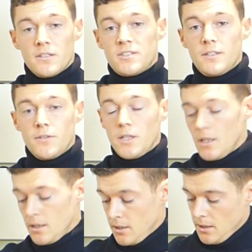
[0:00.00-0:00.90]
the
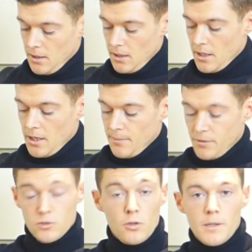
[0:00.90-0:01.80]
stevia,
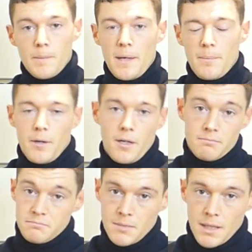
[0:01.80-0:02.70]
the salt and the
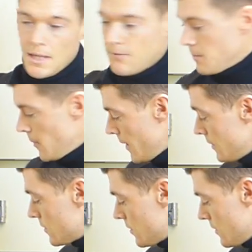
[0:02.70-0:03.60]
pepper, give it a blend.